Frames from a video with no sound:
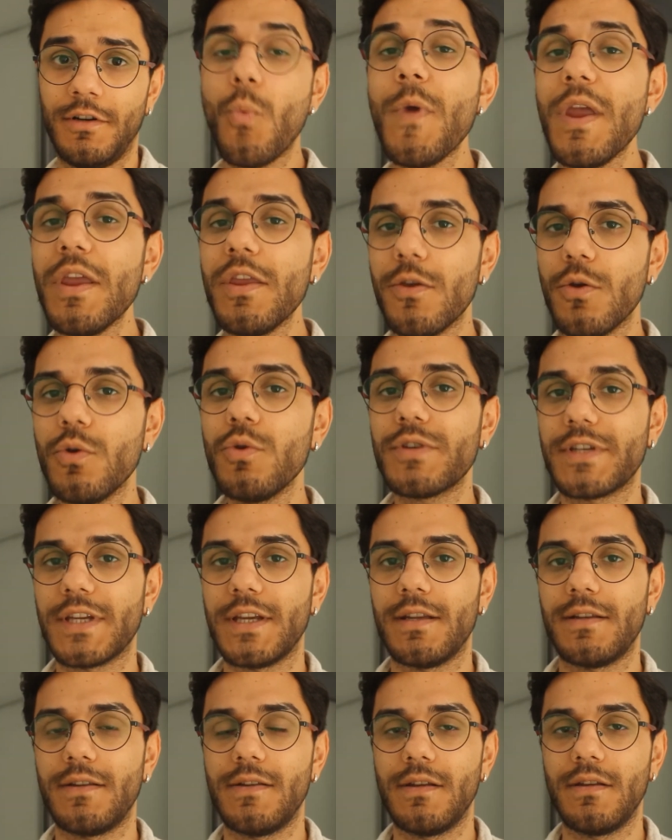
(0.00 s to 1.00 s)
We use
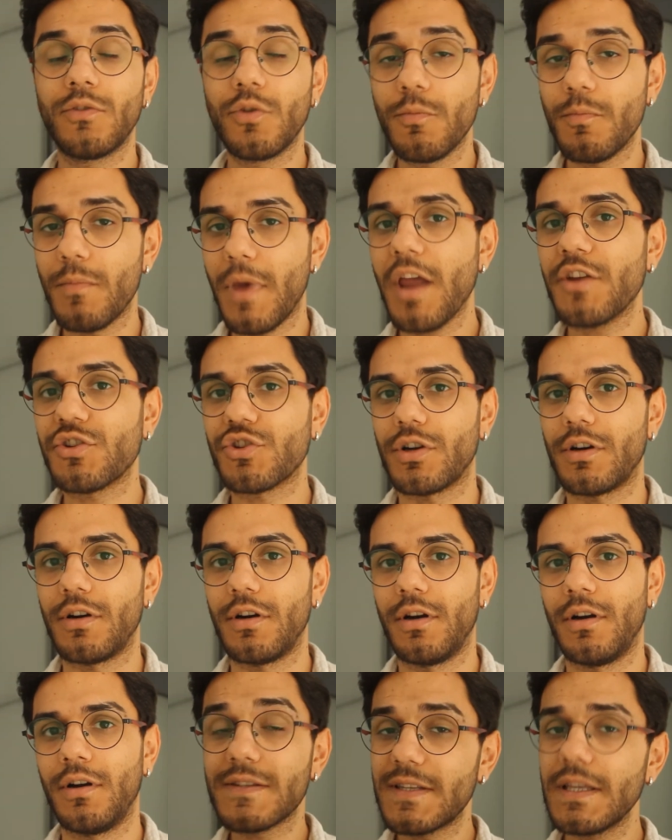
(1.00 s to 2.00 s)
it to
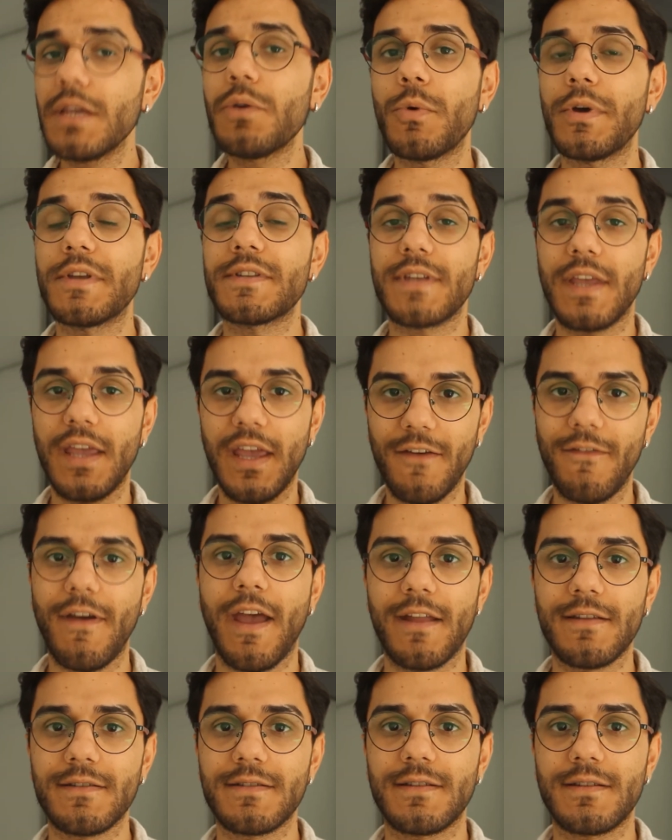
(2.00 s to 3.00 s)
measure sequence
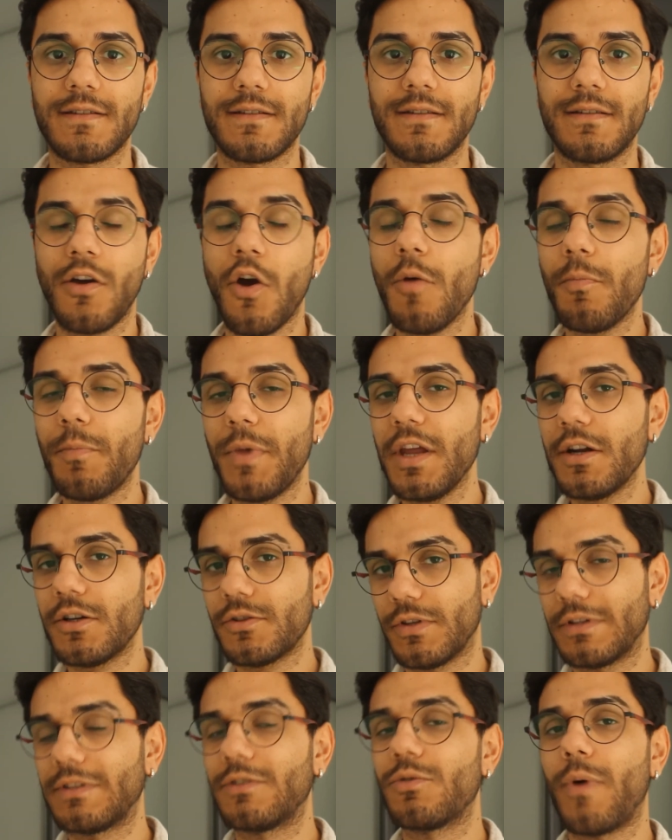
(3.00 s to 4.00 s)
events, compare
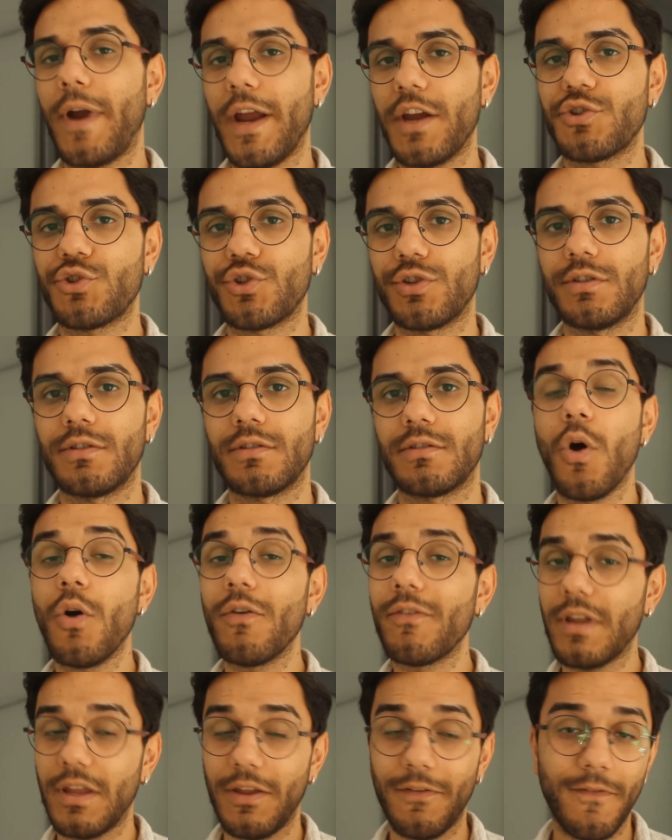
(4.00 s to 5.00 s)
the duration
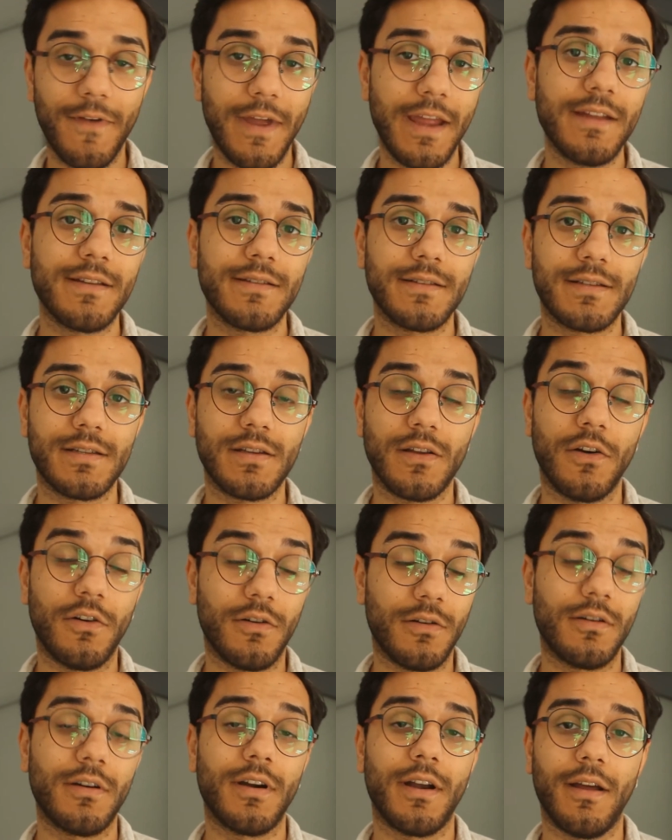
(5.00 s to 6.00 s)
of events
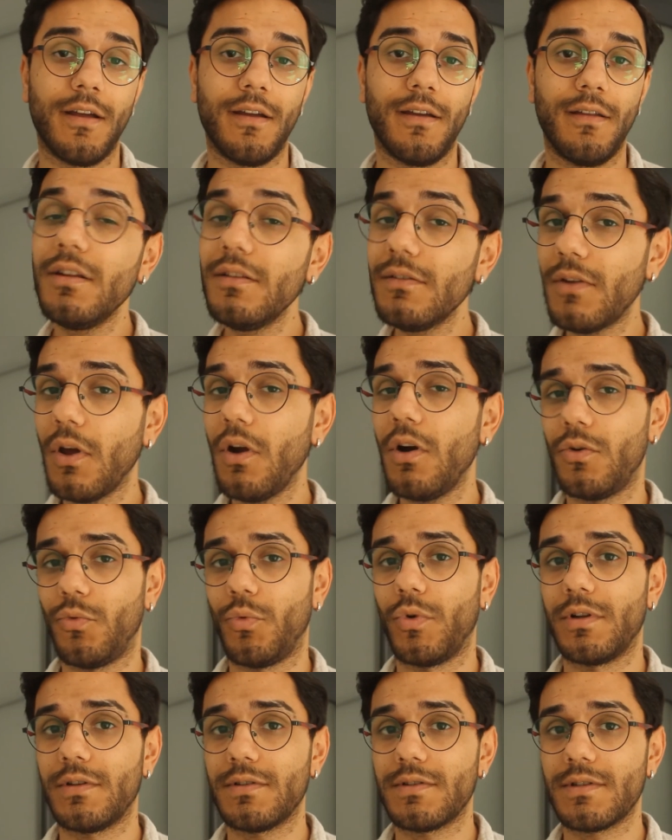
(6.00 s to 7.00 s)
or the
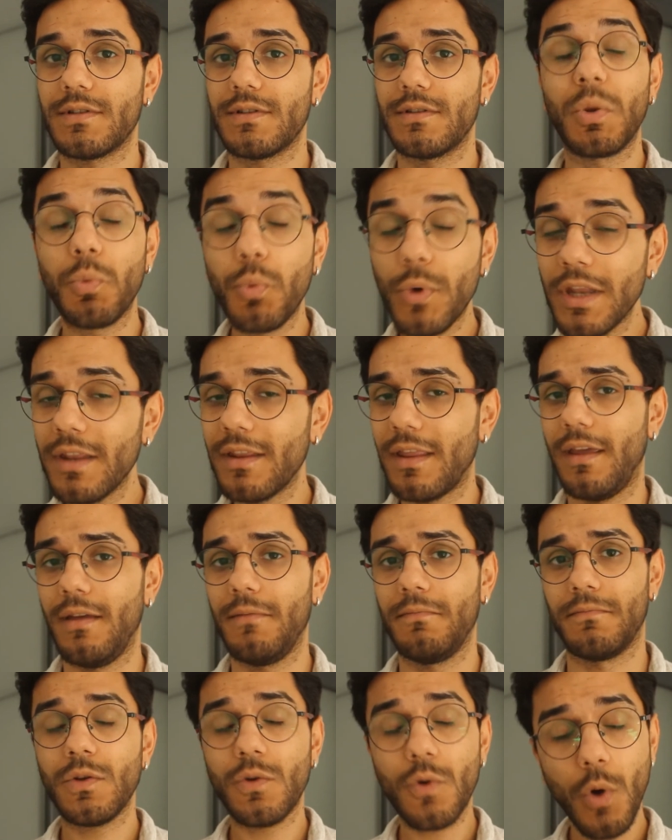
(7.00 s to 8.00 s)
intervals between
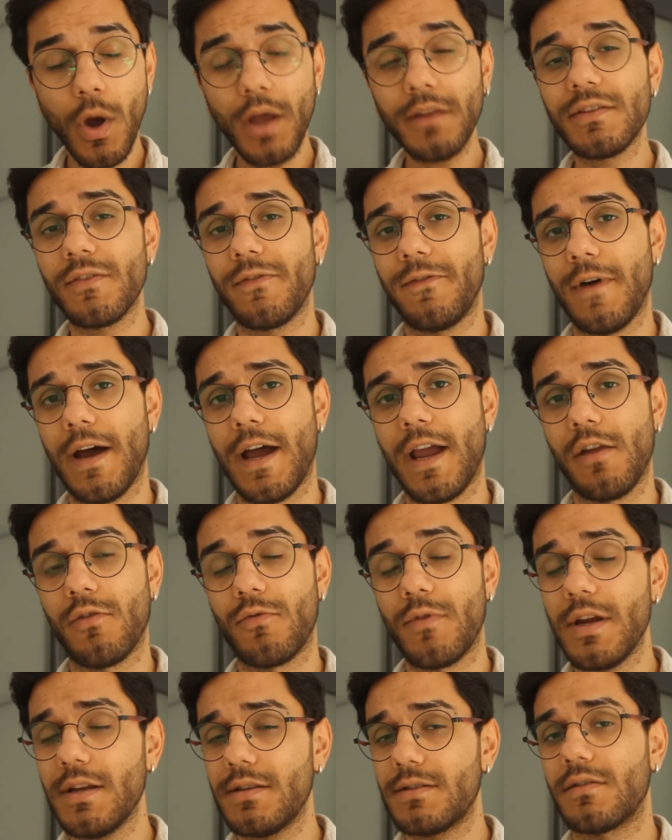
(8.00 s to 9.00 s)
them to quantify
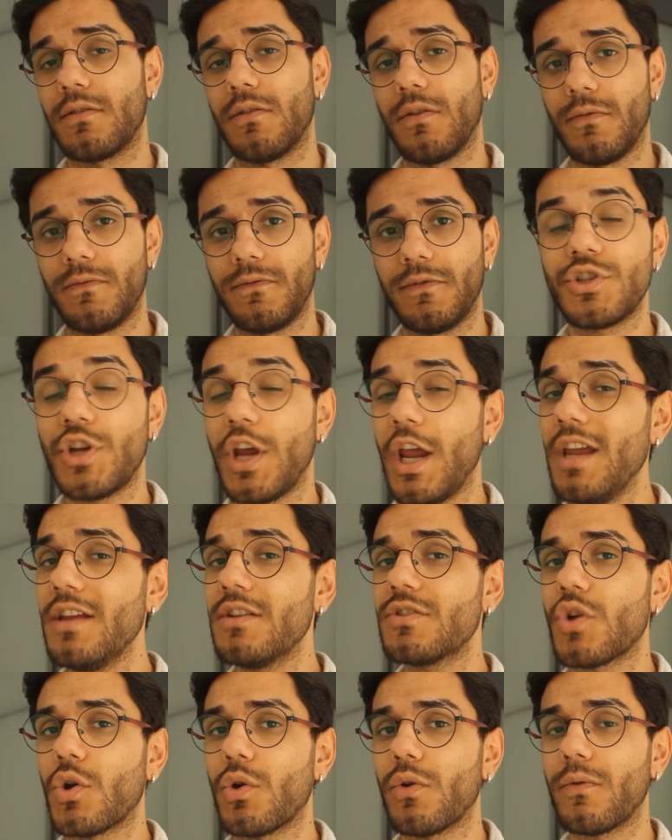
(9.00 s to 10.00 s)
rates of
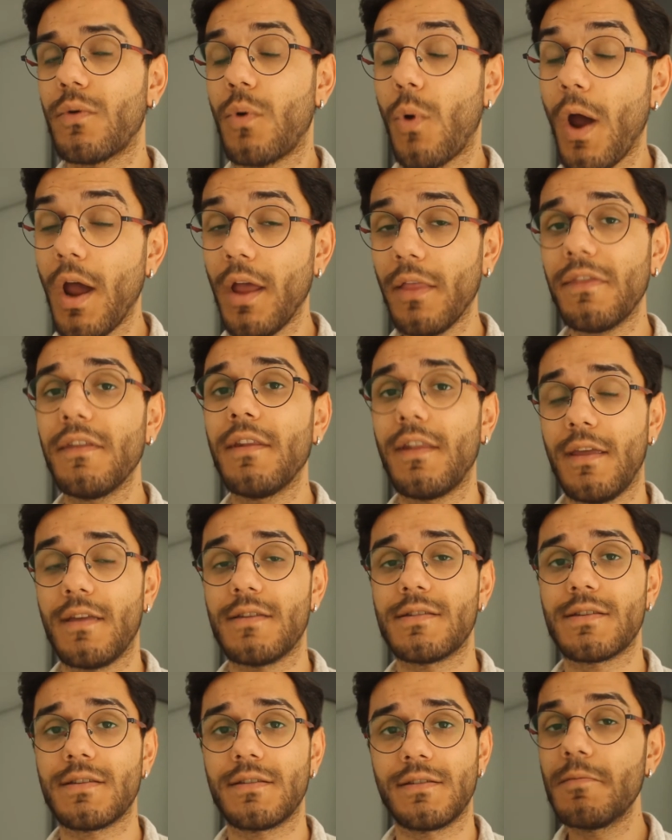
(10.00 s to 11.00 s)
change of
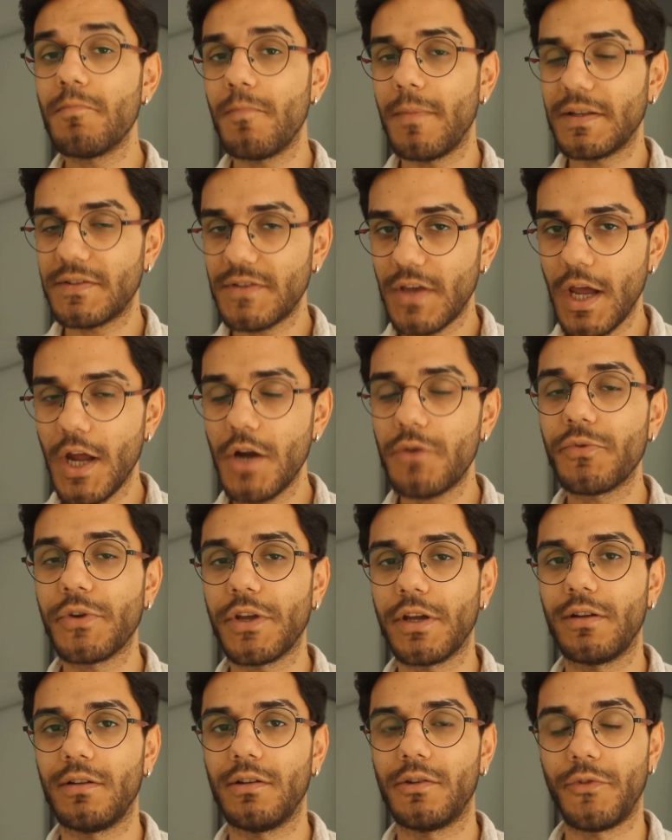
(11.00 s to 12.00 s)
quantities in
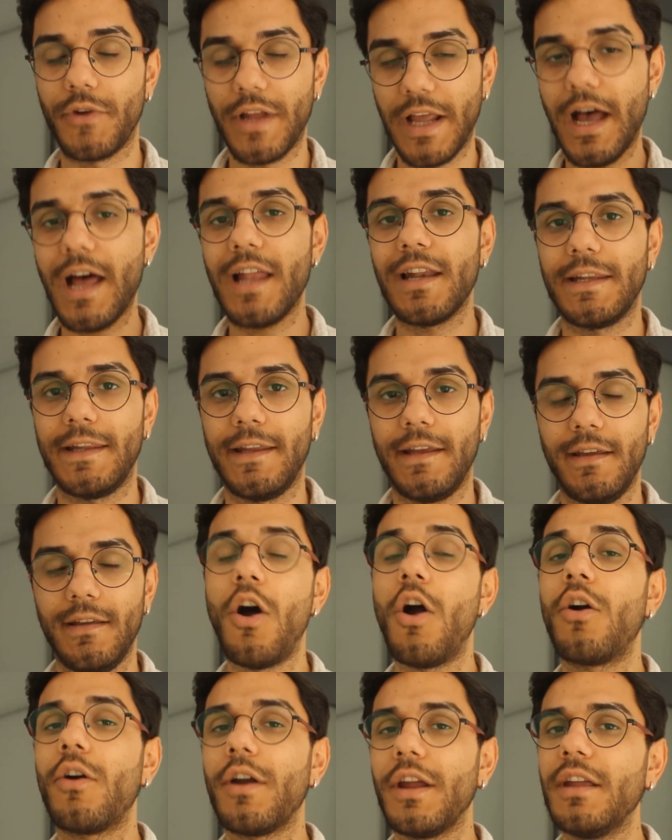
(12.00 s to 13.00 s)
material reality
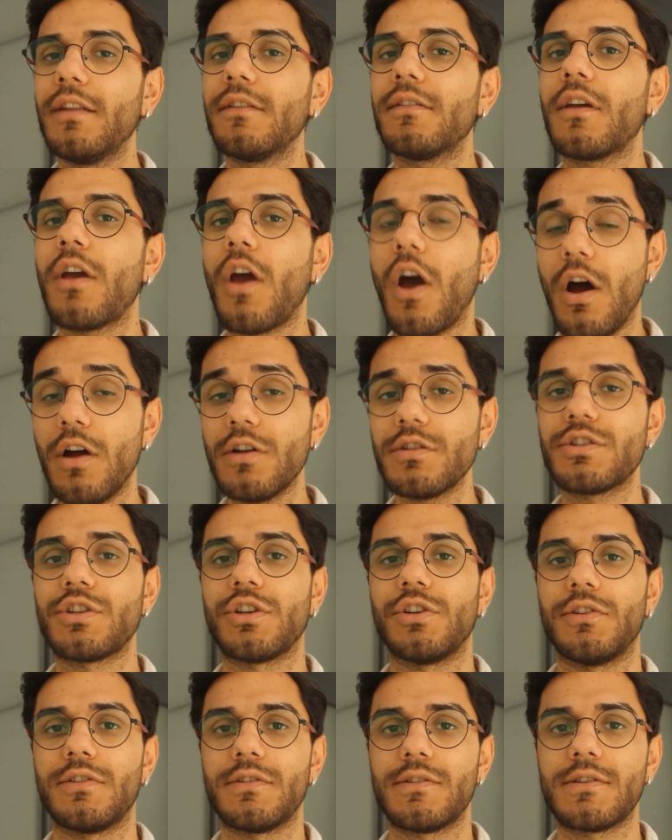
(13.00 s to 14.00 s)
or in the
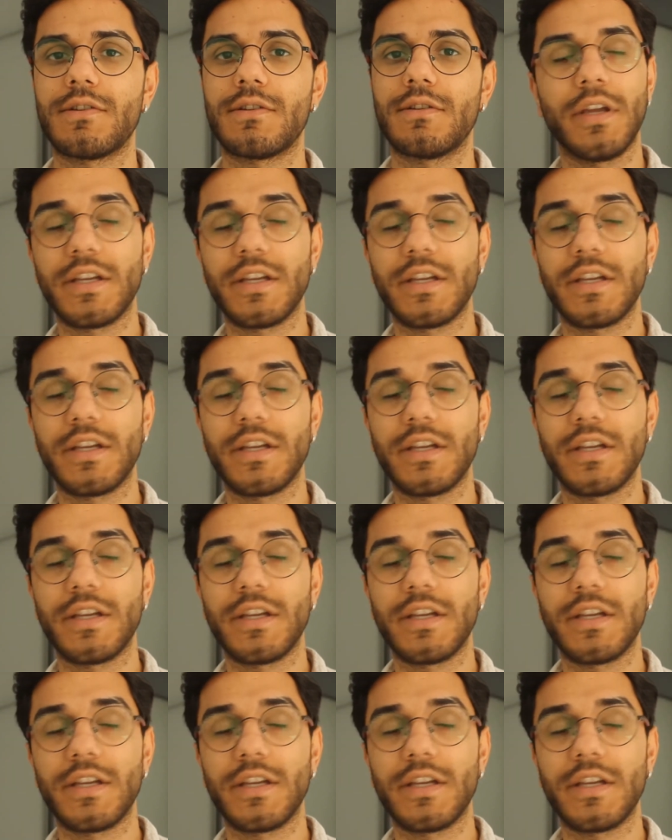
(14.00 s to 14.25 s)
conscious